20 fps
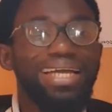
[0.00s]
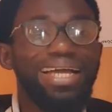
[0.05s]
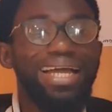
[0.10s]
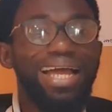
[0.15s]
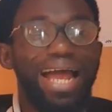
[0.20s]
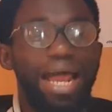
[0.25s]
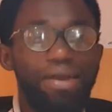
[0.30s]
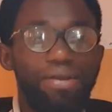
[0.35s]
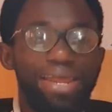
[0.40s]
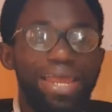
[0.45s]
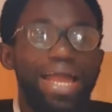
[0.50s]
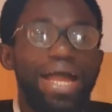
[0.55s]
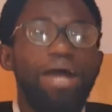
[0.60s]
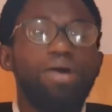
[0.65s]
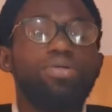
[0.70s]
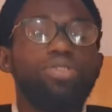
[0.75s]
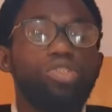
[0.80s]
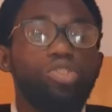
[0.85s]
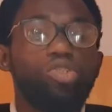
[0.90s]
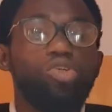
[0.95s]
carry
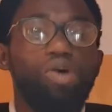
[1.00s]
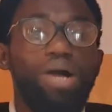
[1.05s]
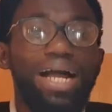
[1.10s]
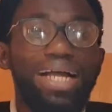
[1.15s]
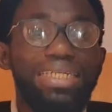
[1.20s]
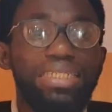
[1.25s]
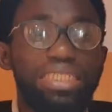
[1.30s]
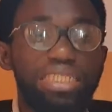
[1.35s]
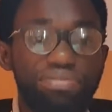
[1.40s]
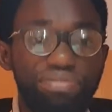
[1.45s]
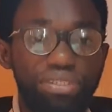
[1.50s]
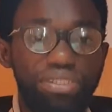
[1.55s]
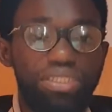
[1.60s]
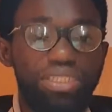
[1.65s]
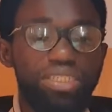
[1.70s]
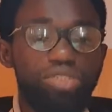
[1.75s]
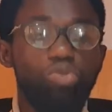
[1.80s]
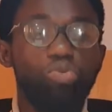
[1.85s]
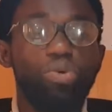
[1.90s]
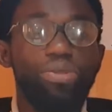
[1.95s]
out your
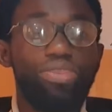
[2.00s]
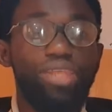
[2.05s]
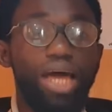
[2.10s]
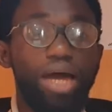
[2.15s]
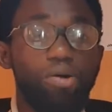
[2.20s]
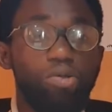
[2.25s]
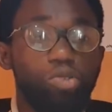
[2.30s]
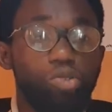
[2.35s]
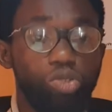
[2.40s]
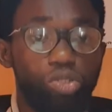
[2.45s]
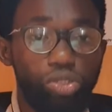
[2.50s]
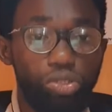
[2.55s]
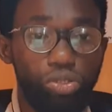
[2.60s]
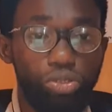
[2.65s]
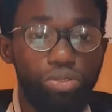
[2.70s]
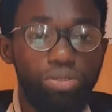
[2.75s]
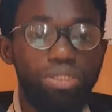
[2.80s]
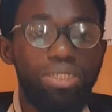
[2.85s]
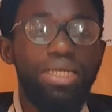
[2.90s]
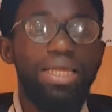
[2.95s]
activities without
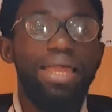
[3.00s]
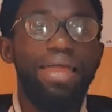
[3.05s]
you